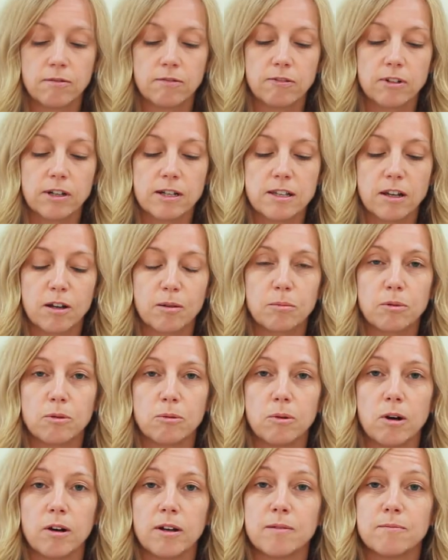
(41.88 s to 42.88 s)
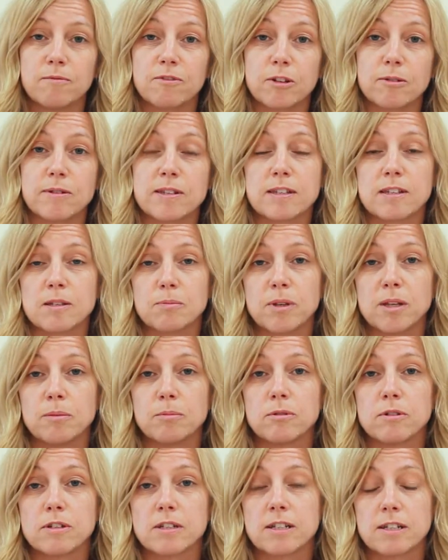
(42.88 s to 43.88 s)
For example, what influences
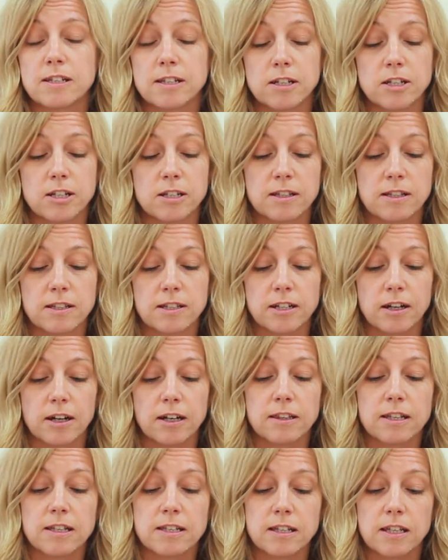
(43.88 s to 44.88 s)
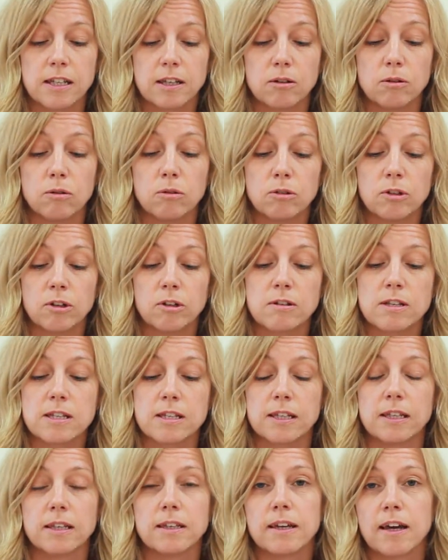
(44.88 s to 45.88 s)
people's decisions to either seek or not
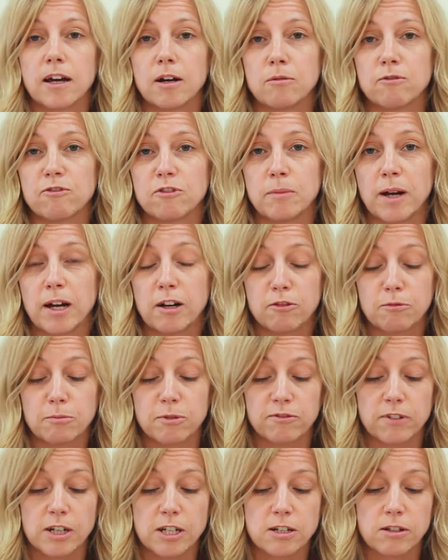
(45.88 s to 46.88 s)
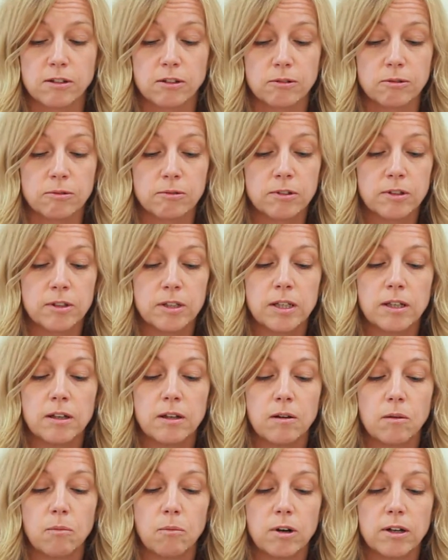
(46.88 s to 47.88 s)
seek help from a health professional?
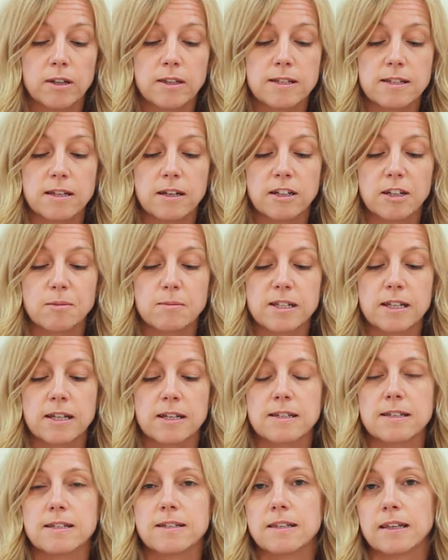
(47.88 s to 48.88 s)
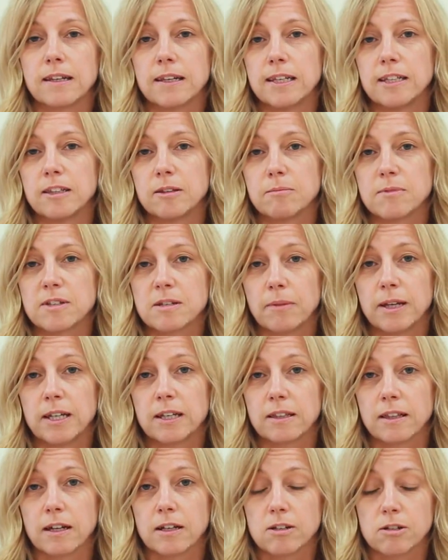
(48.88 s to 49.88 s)
What are the circumstances that lead them to
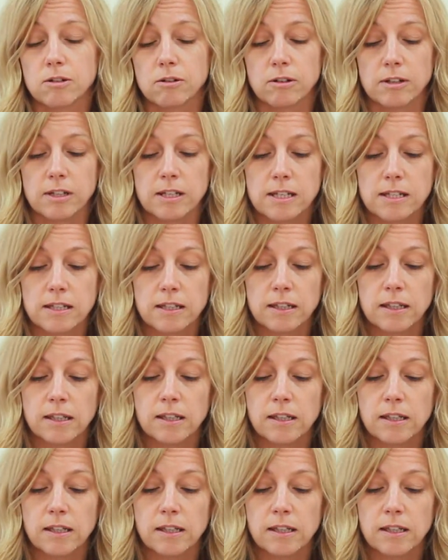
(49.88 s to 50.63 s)
make that choice?